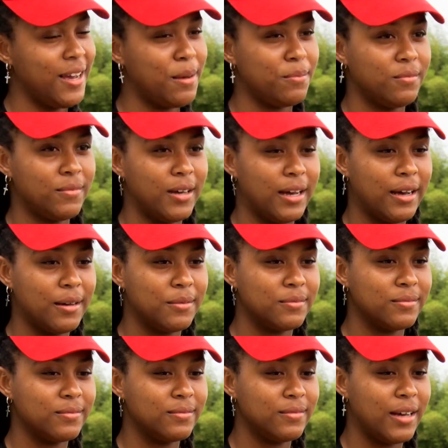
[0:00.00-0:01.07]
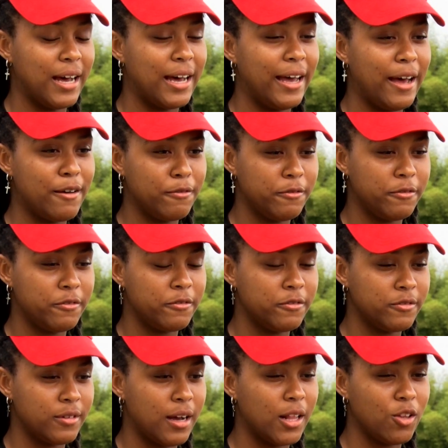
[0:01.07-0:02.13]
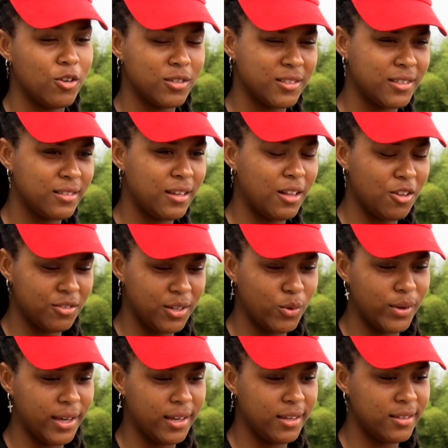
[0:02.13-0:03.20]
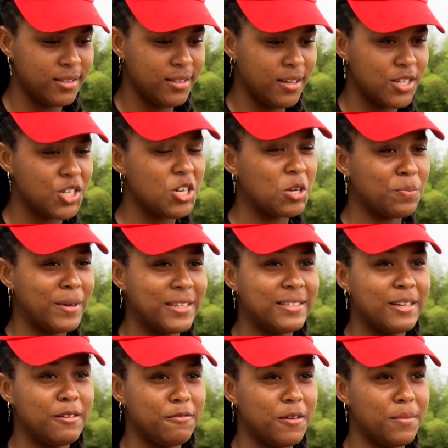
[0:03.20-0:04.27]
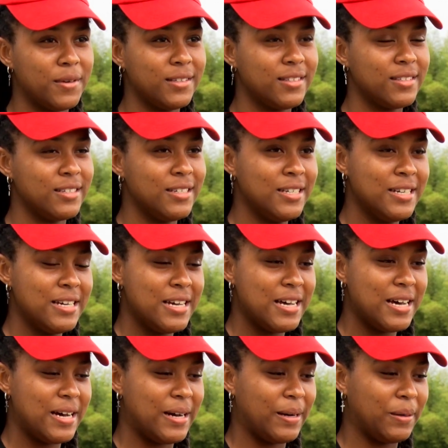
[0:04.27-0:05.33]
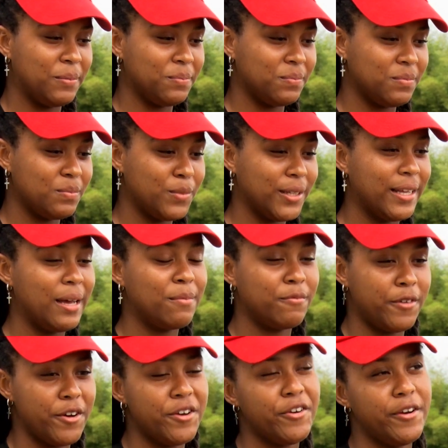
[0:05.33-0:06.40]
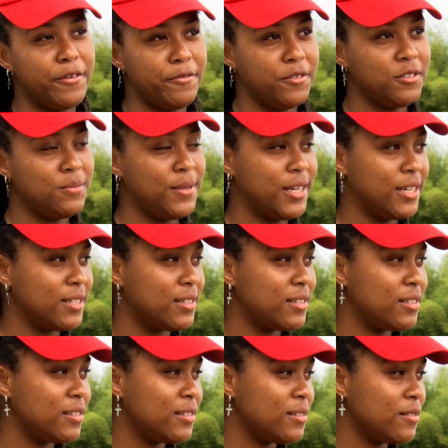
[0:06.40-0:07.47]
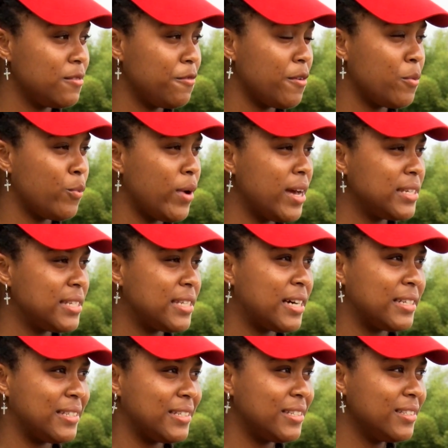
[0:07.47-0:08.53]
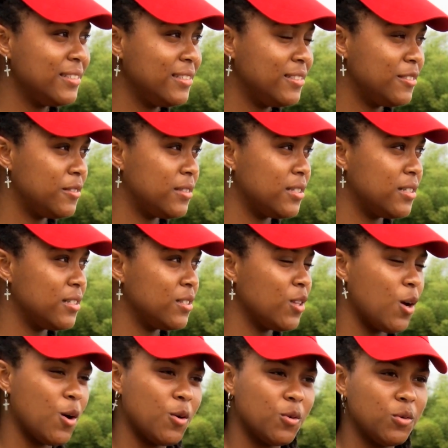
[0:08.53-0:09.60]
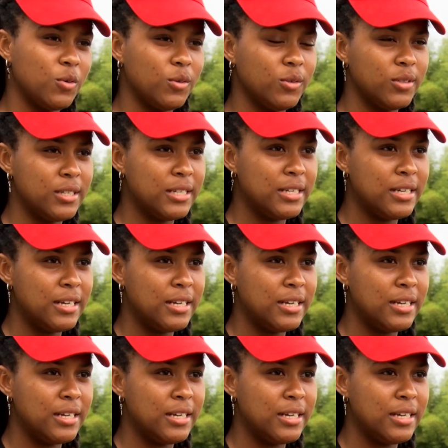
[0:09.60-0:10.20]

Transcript: I'm, um, I have, along the, along the way, shocked myself a bit, um, but I'm very grateful because from where I started to now,